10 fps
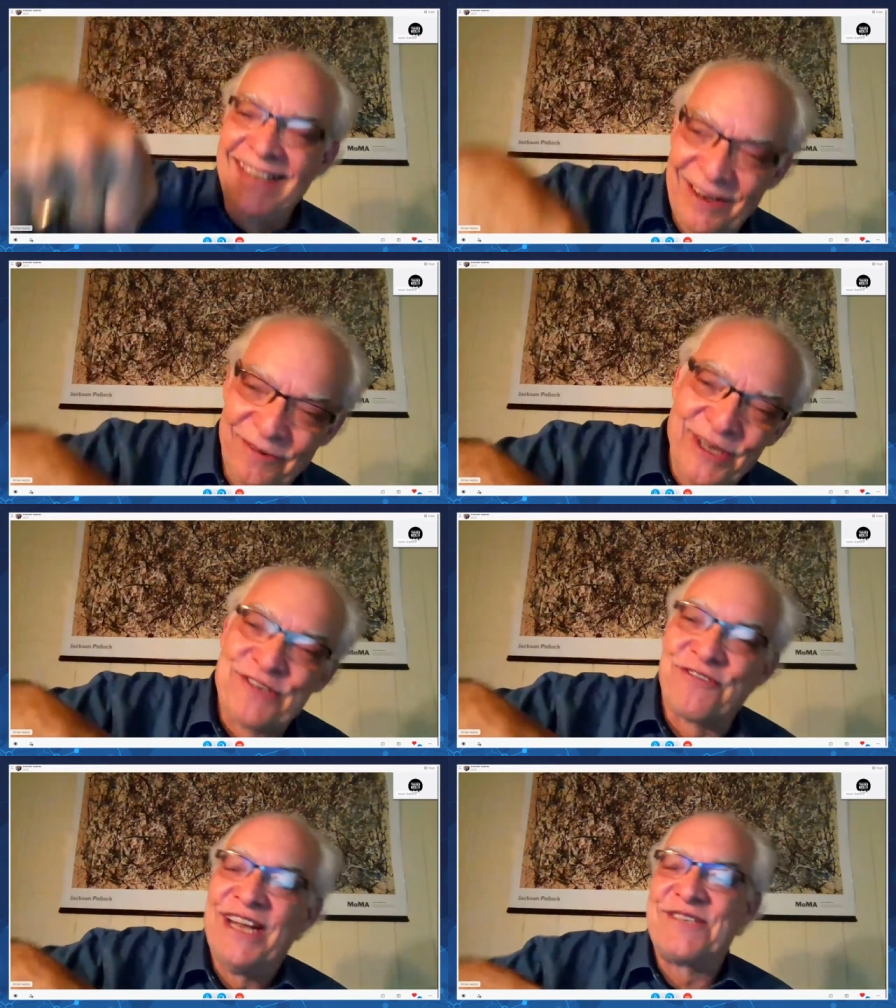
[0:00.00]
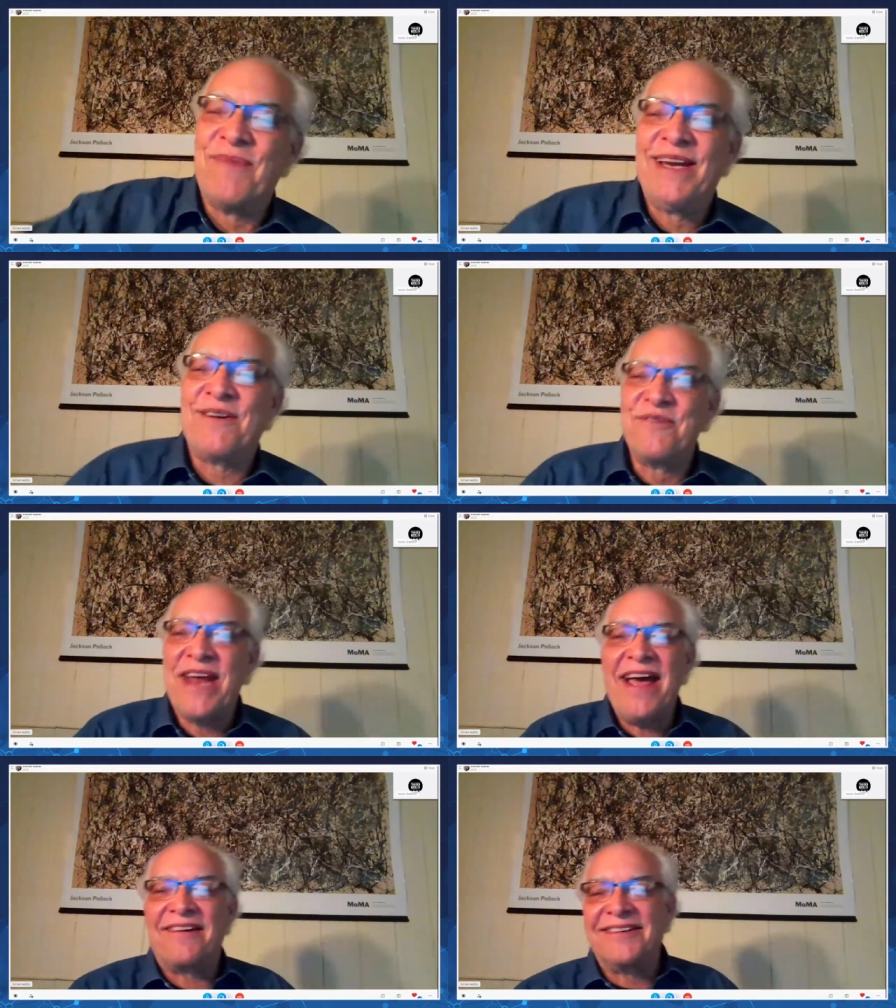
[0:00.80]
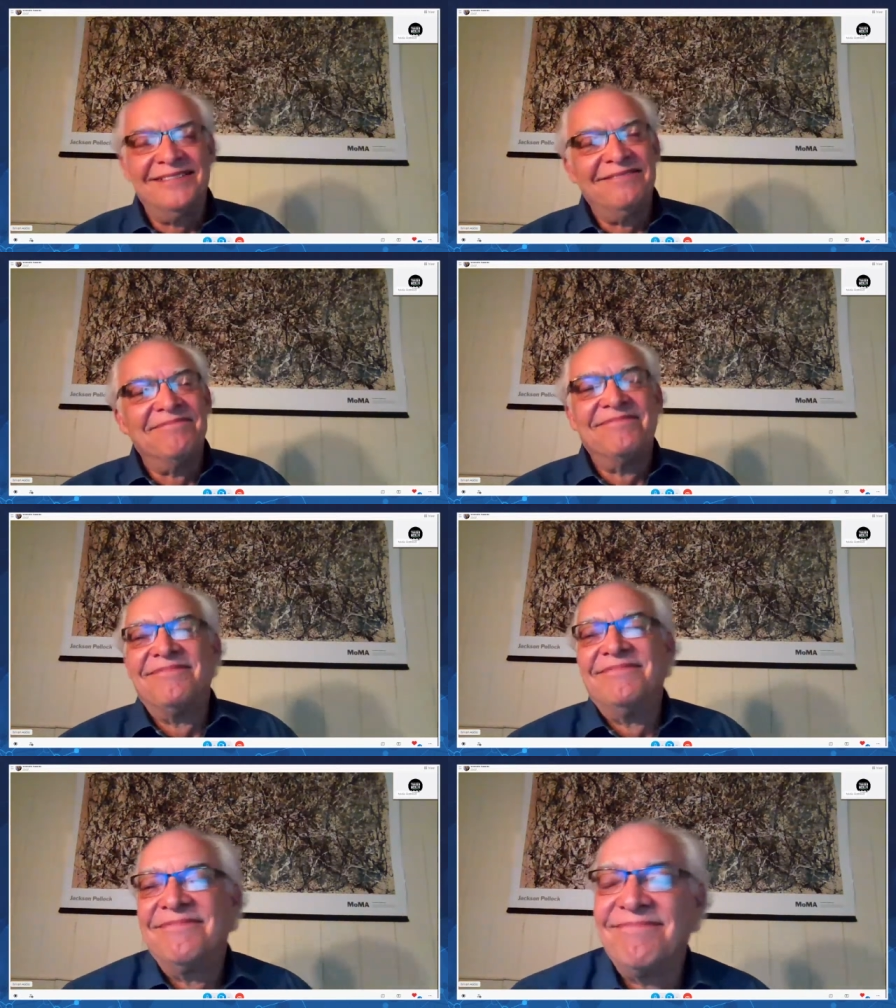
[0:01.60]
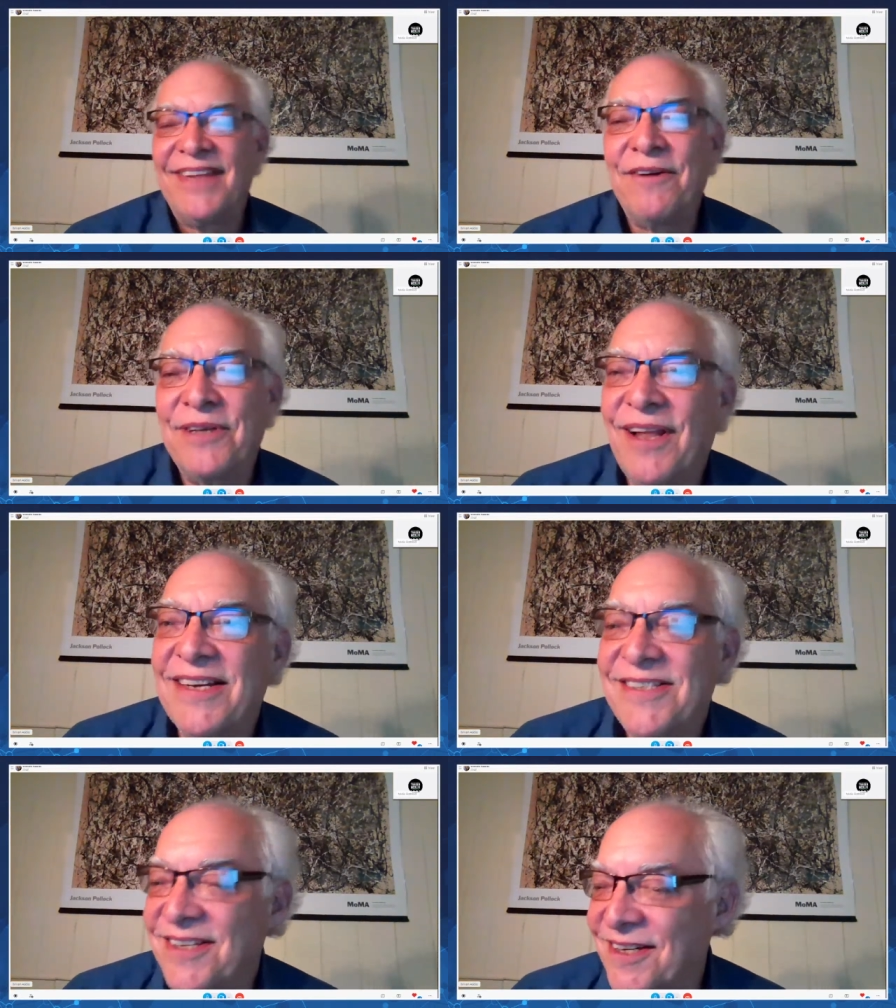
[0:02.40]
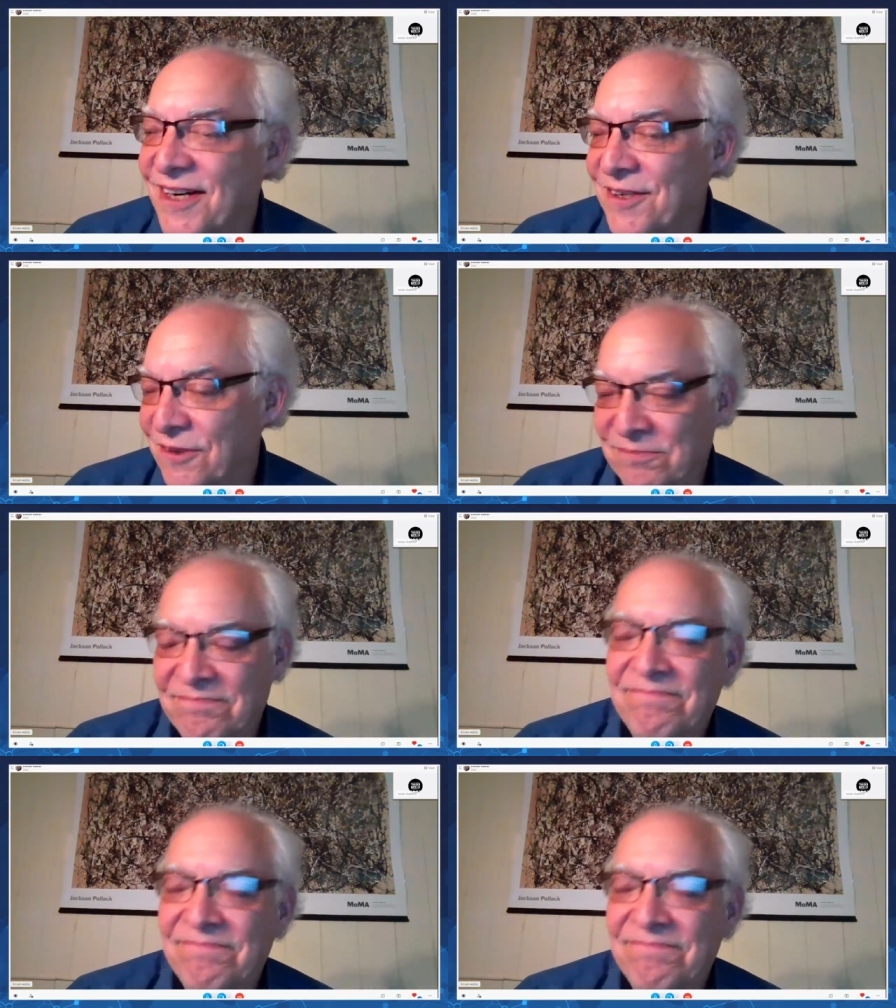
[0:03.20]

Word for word: in which rates might go down. Mm-hmm therein lies the conundrum.